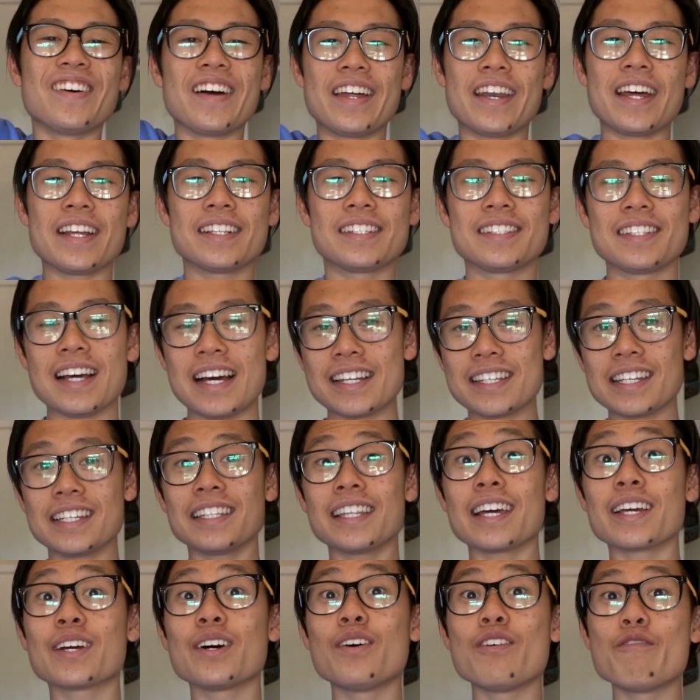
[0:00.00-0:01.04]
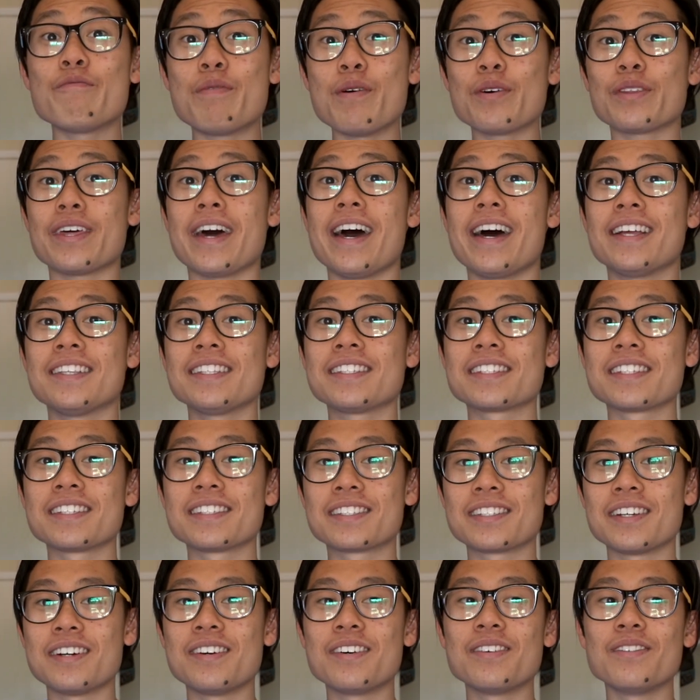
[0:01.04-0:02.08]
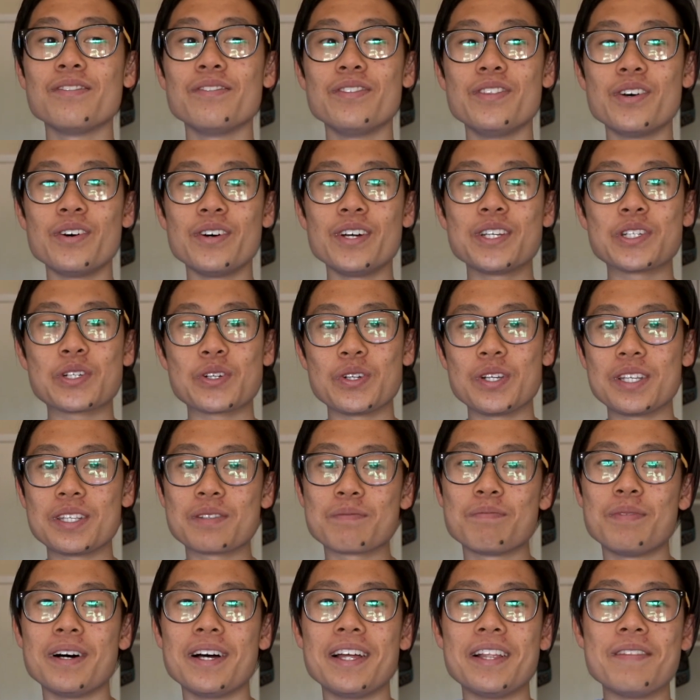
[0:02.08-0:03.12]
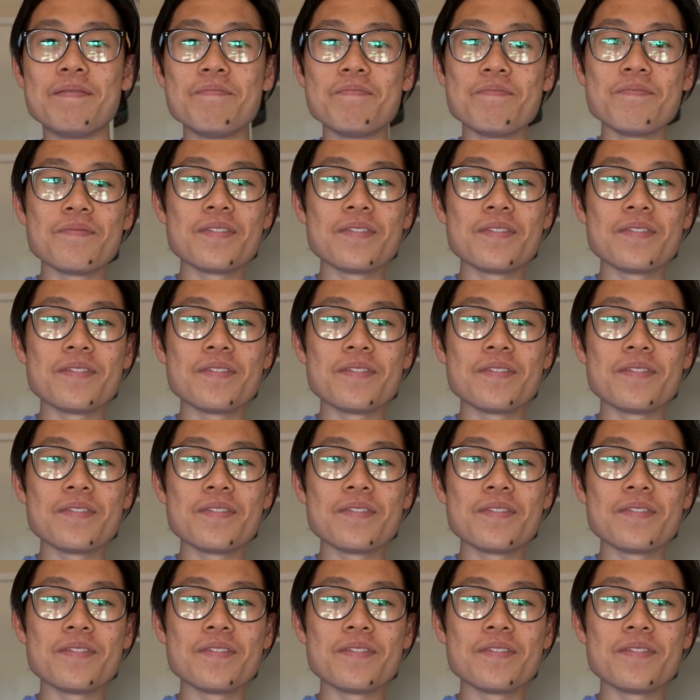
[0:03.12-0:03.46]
And I didn't let go of both hands, so no injuries. But